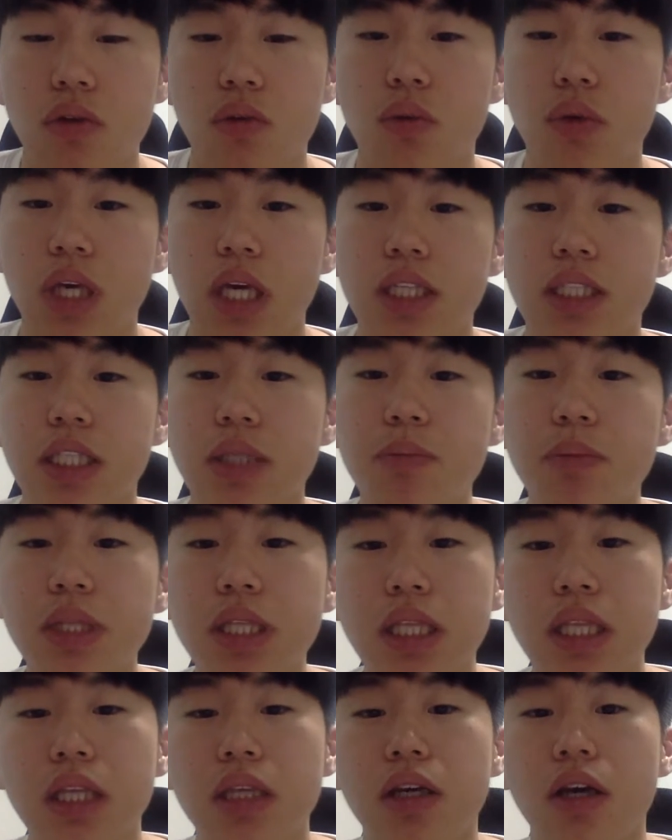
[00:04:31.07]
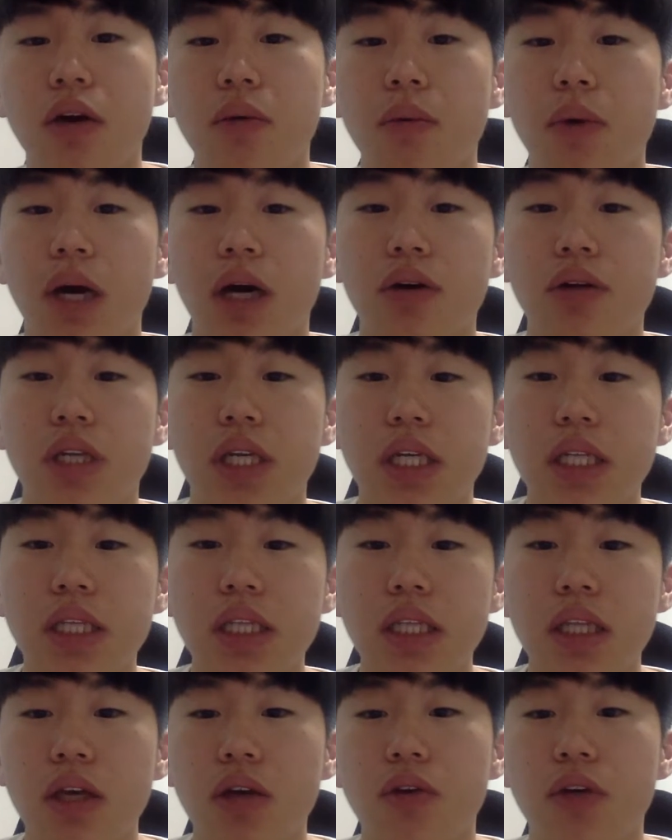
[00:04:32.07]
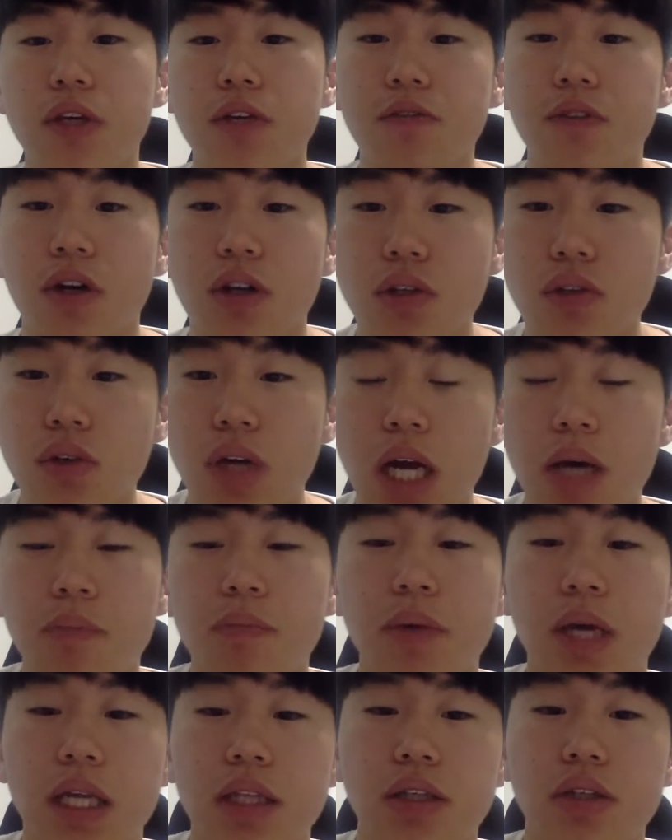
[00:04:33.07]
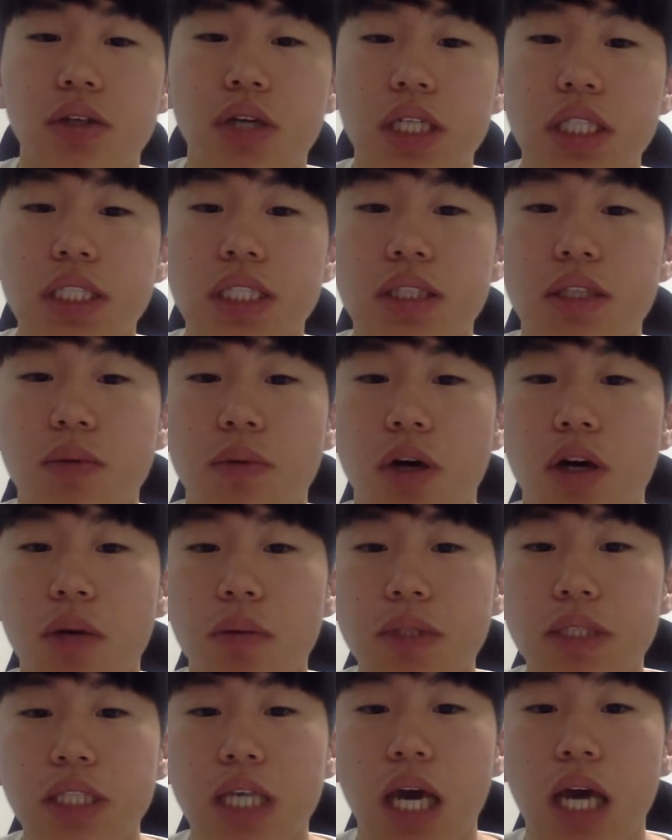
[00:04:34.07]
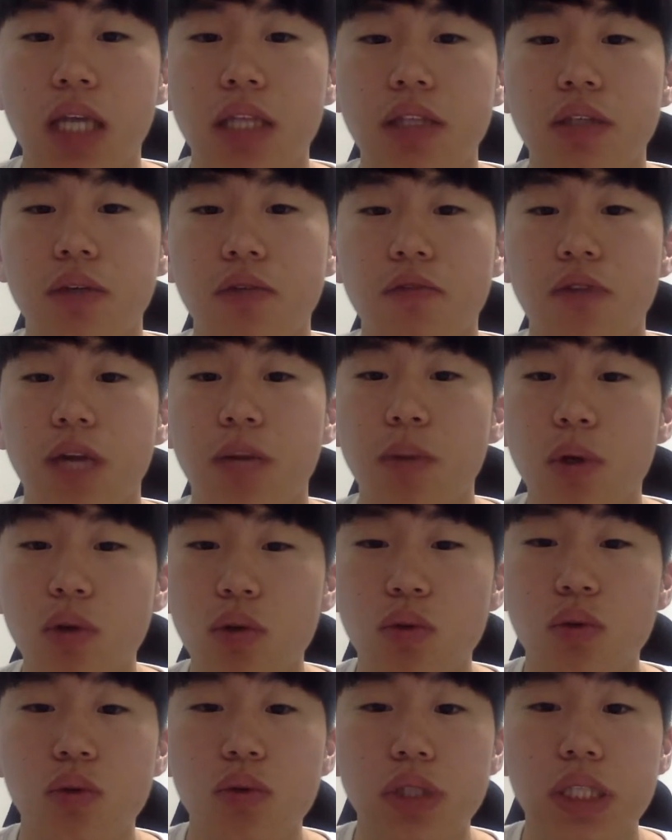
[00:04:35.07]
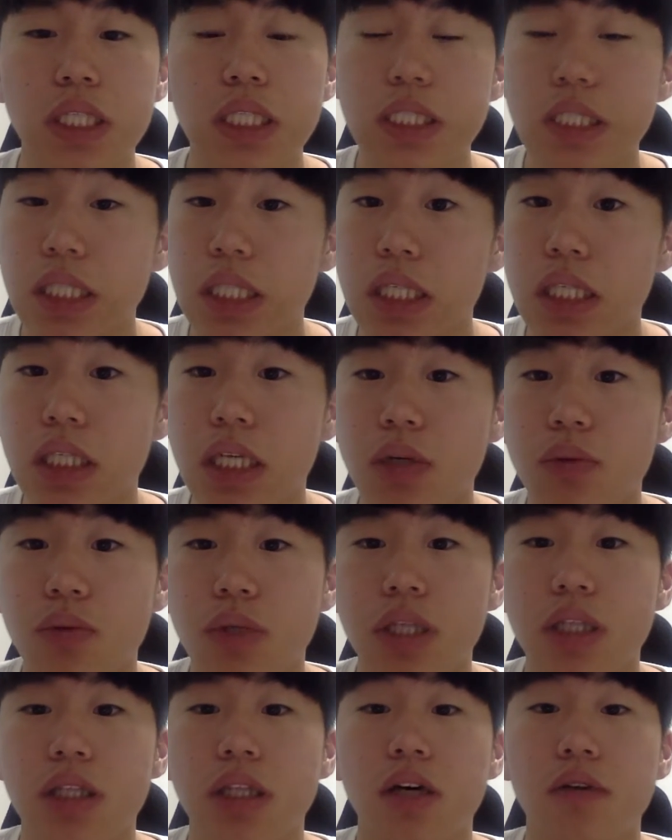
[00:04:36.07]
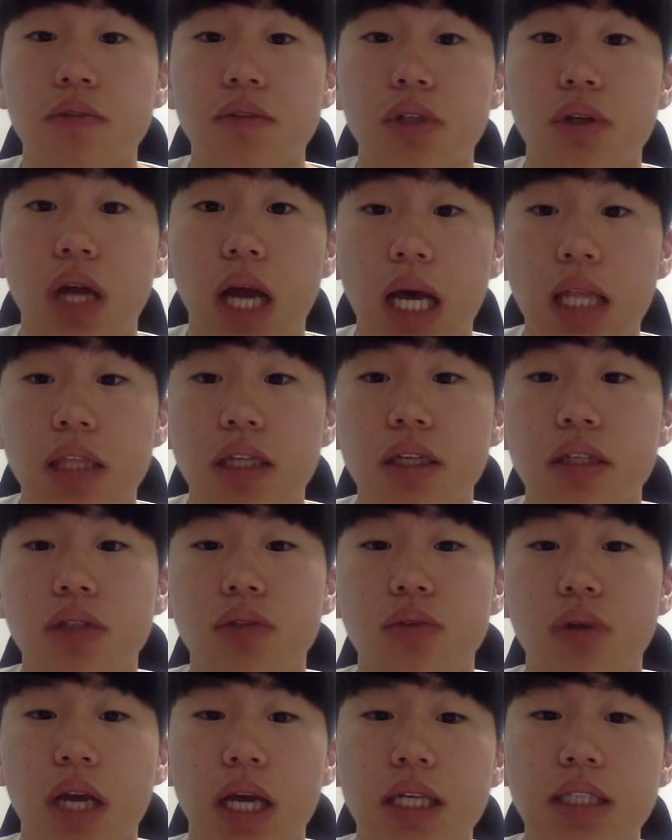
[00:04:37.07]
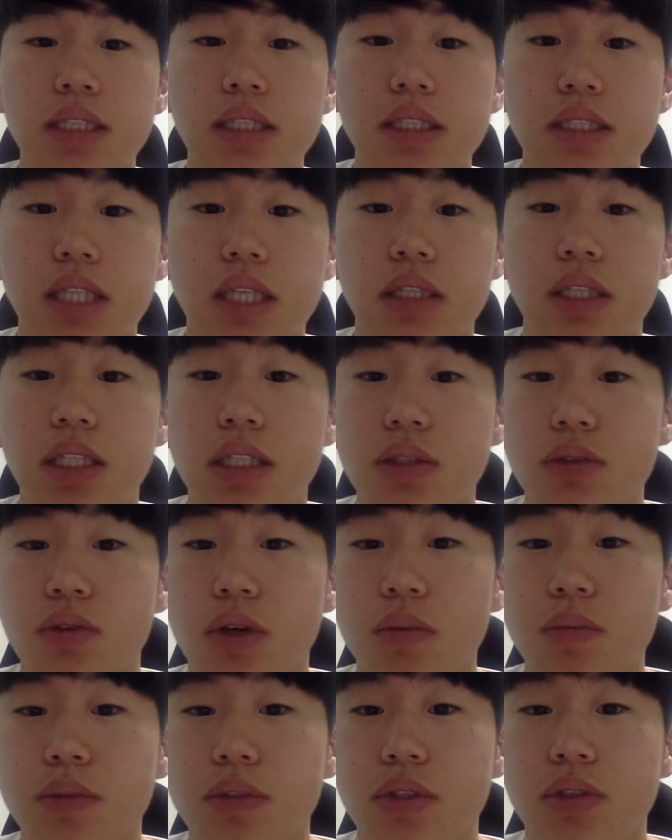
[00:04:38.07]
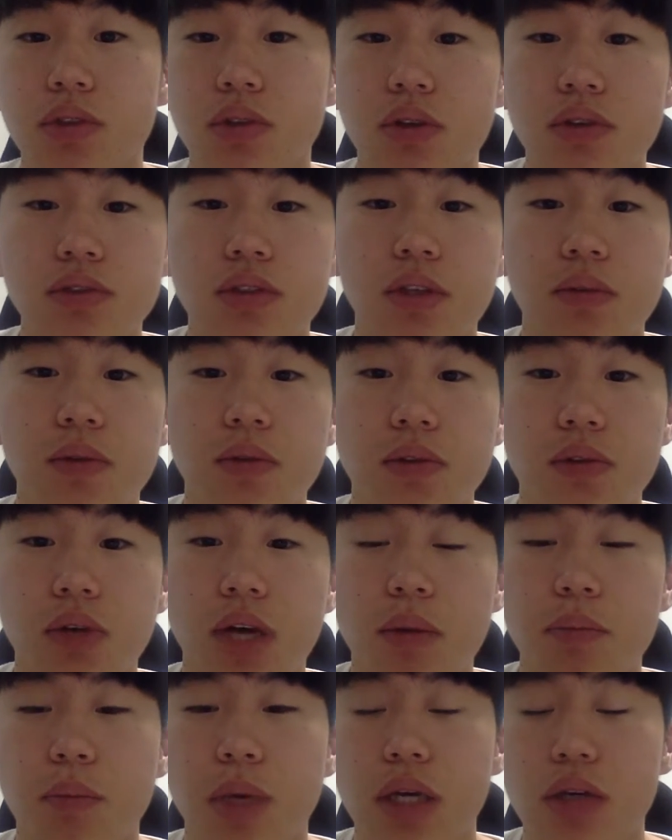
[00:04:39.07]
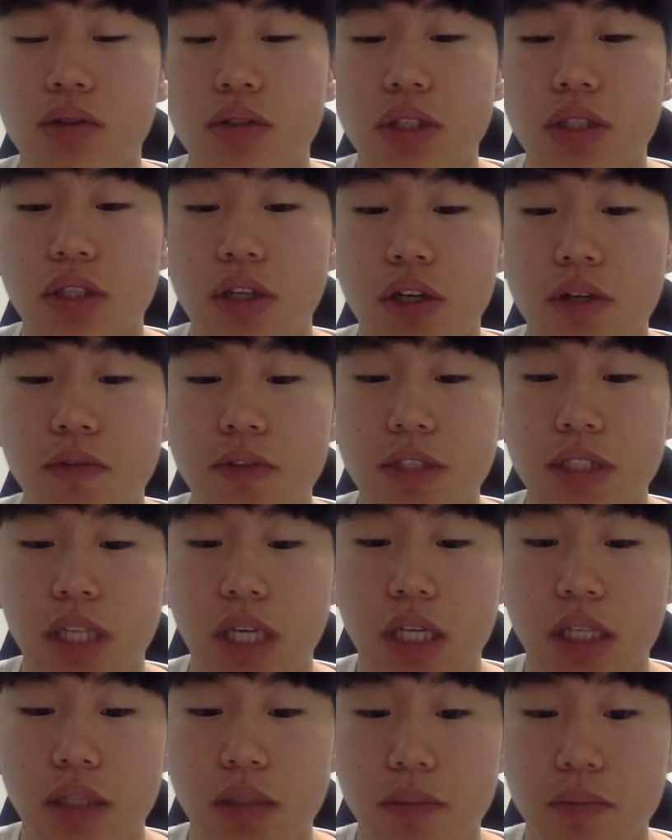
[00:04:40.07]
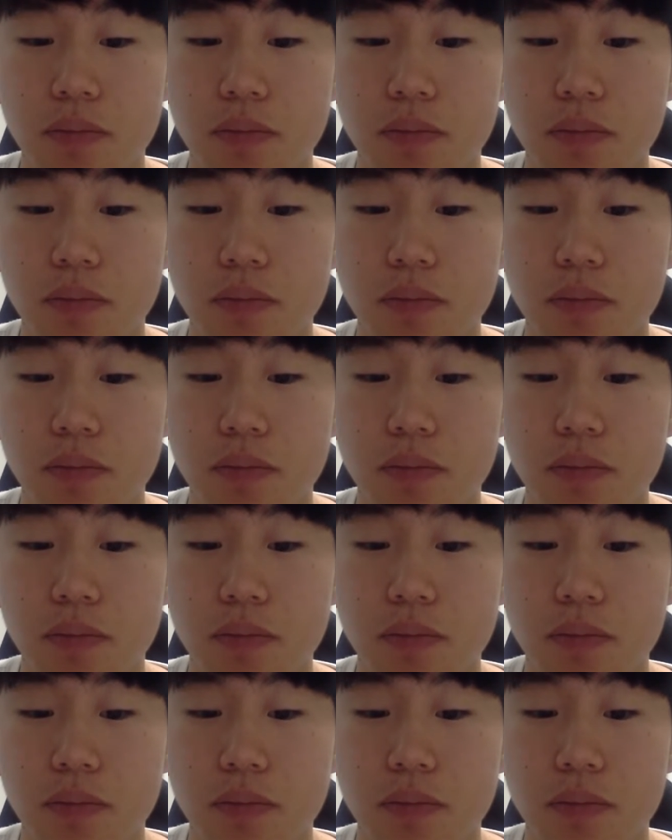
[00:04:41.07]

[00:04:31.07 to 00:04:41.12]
We can simply think about it. If a crop had a resistance of herbicide, farmer could easily get rid of the other grass that disrupts the growth of a crop by using the herbicide.